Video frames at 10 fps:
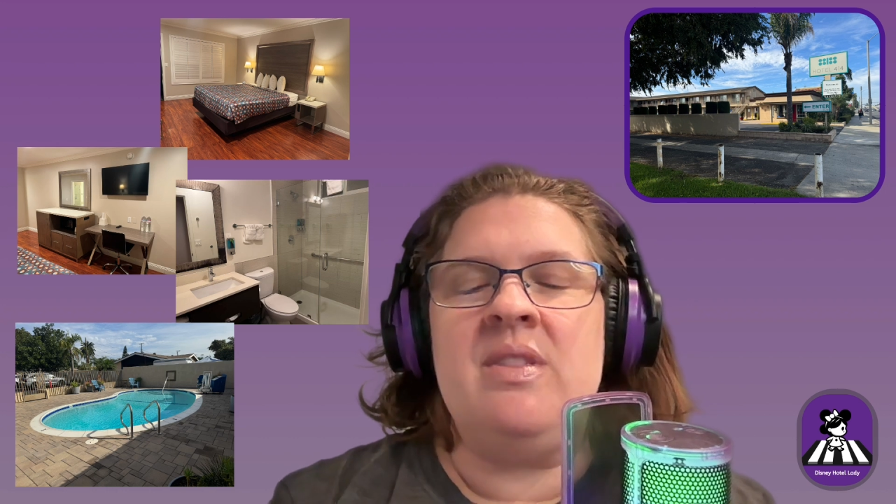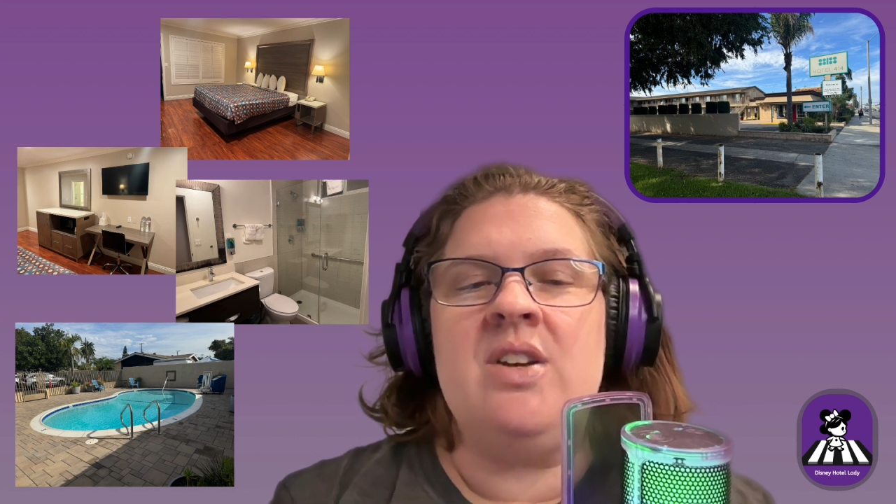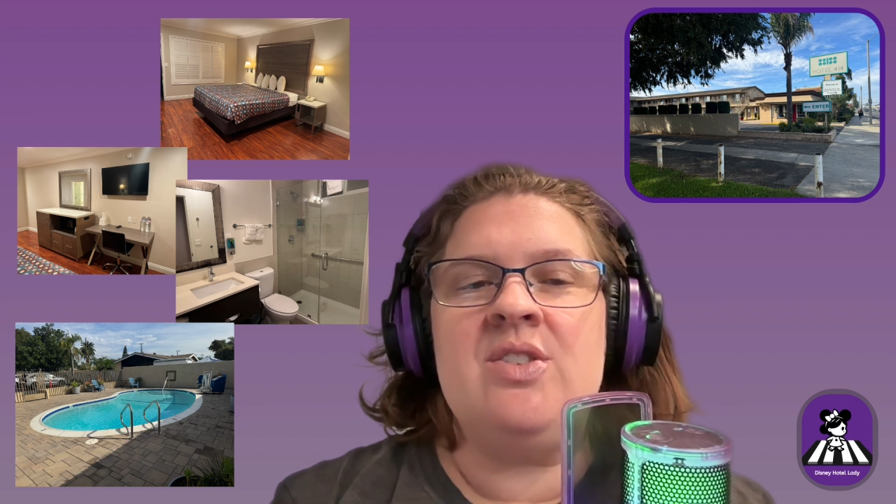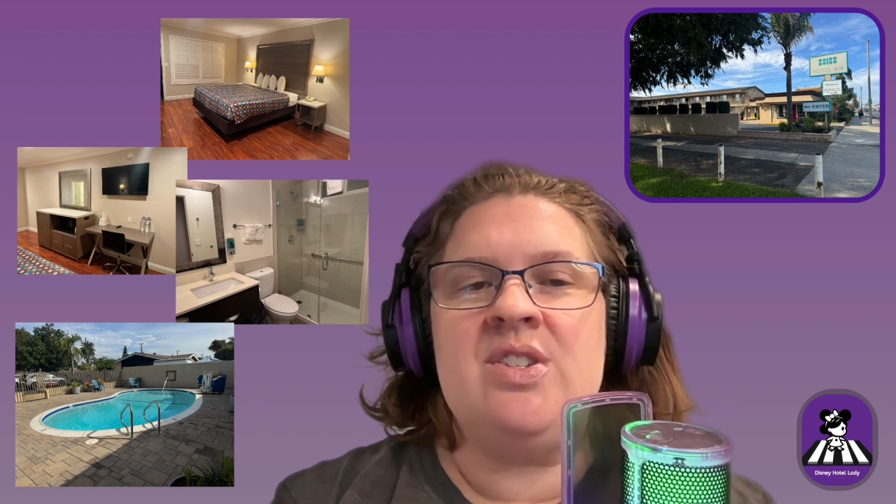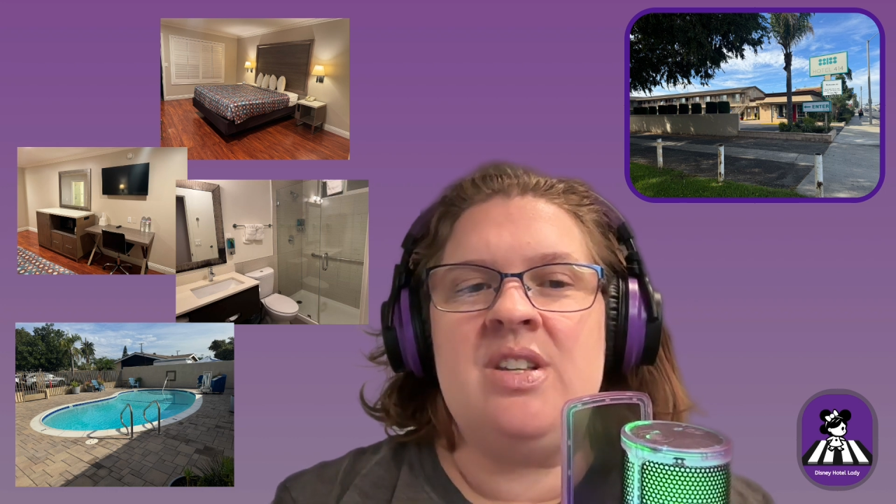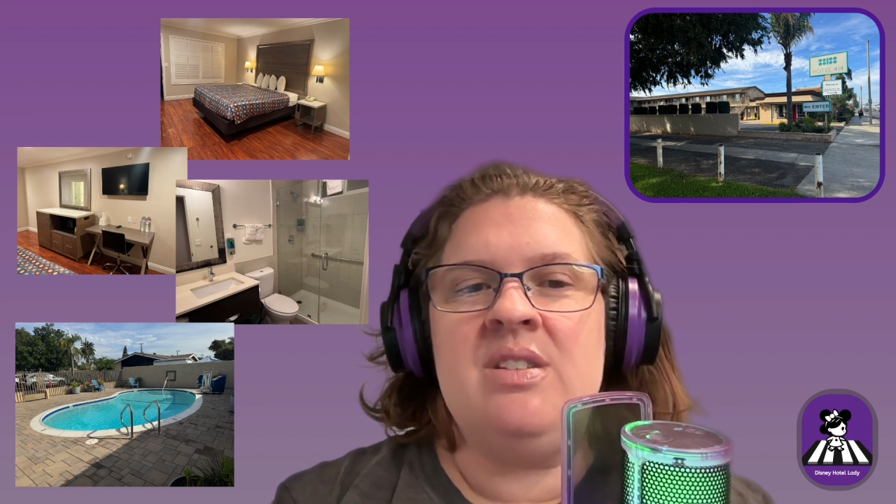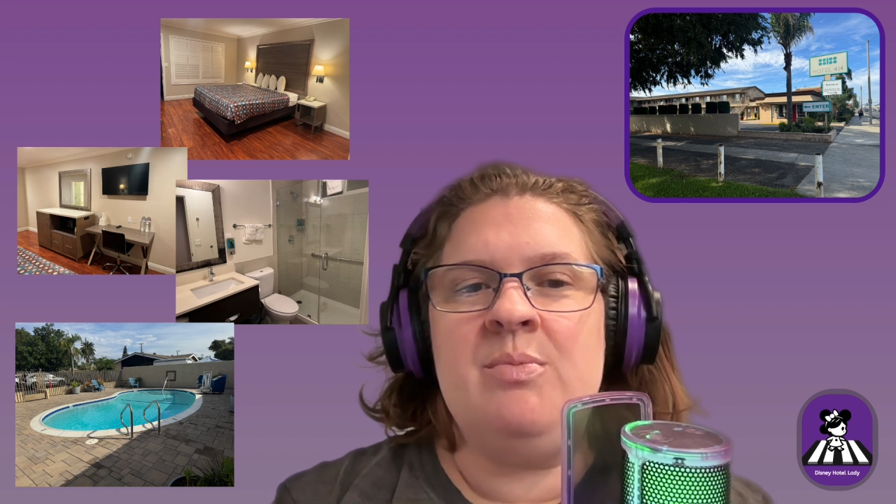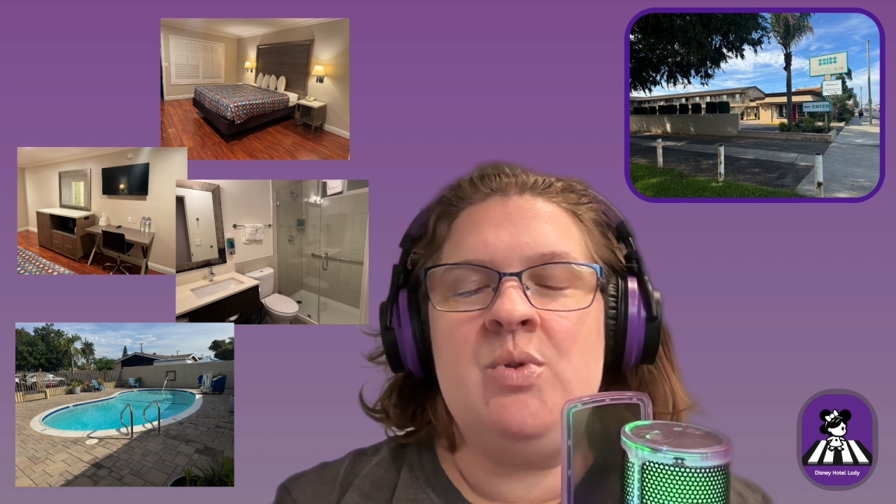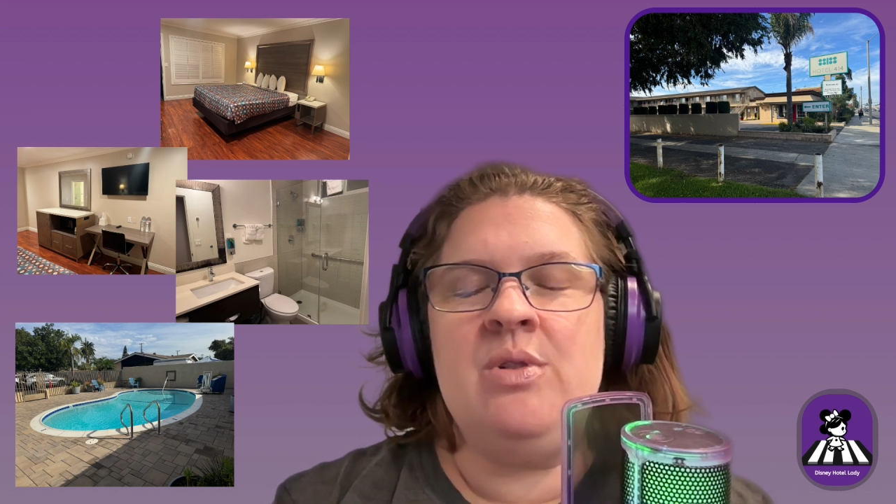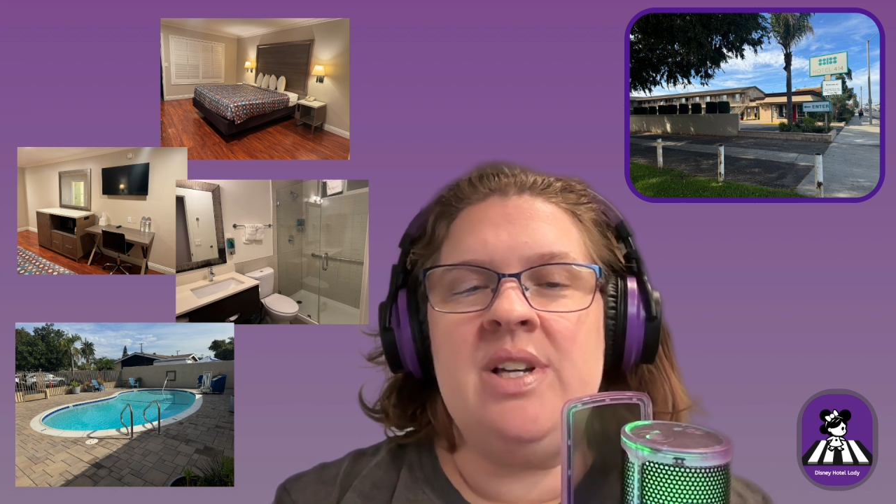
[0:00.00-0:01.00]
There's just a
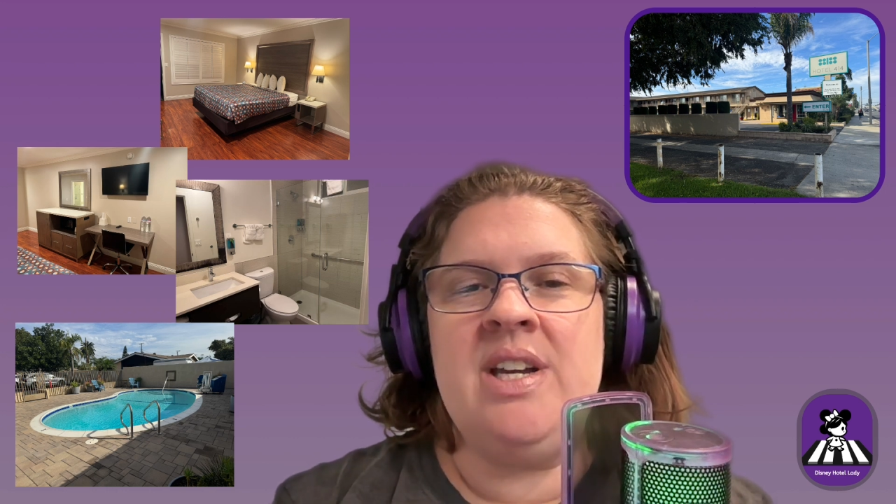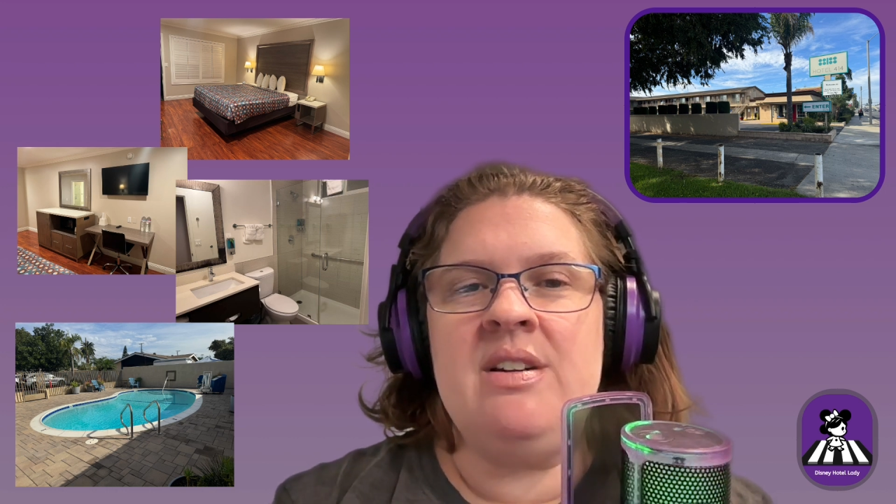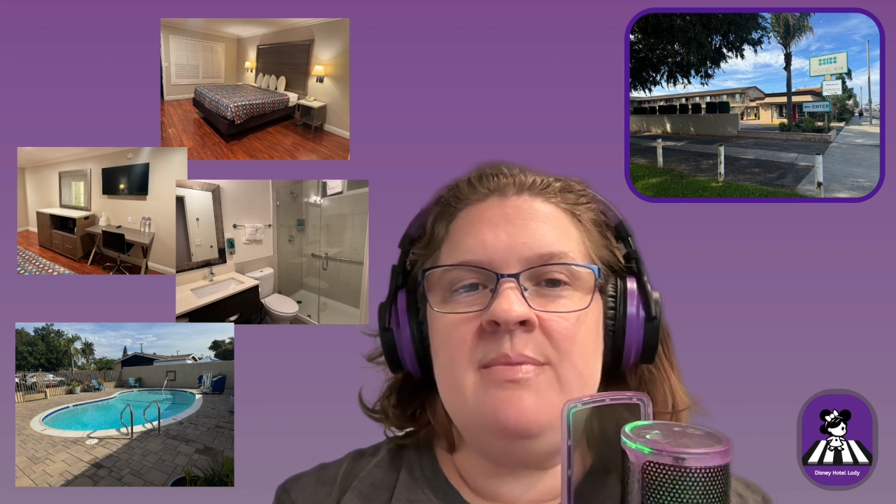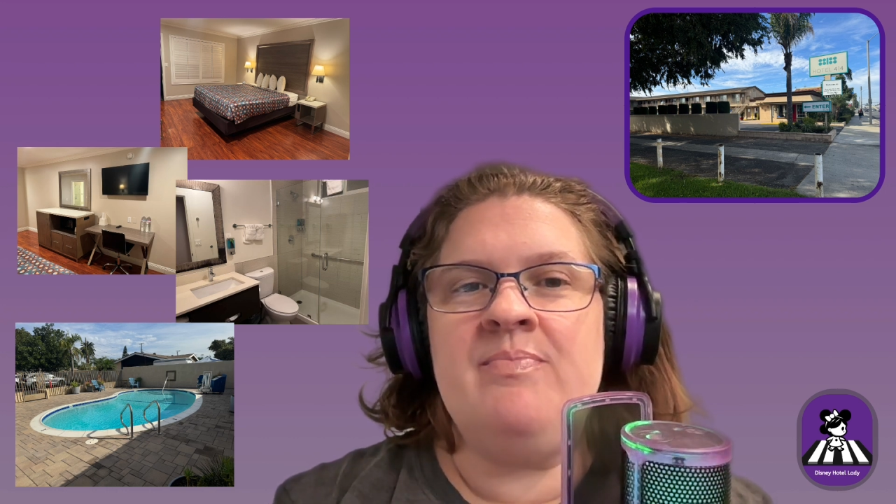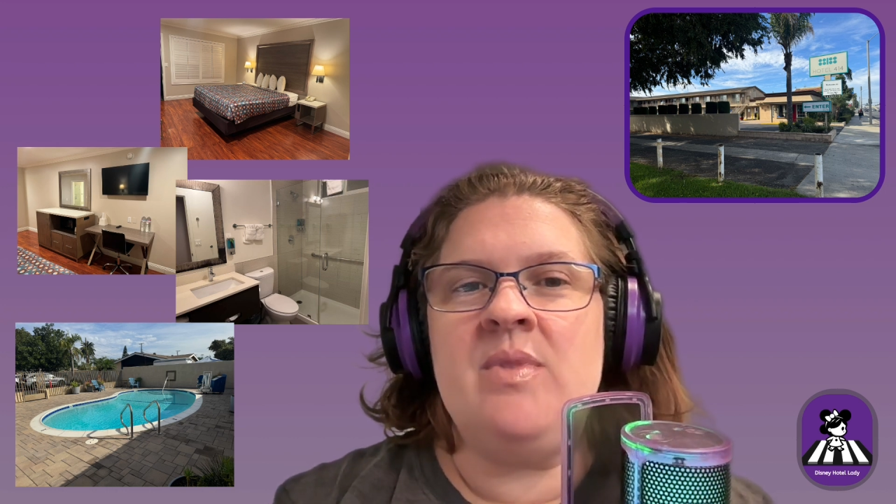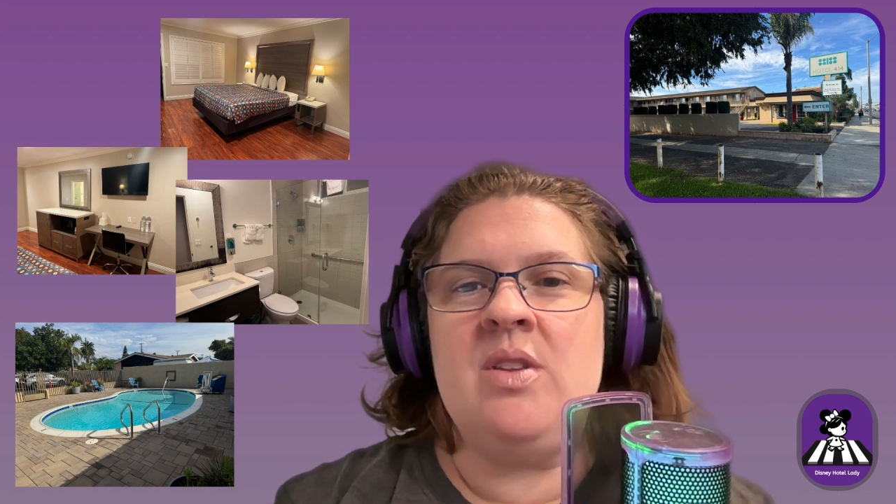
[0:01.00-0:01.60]
pool here,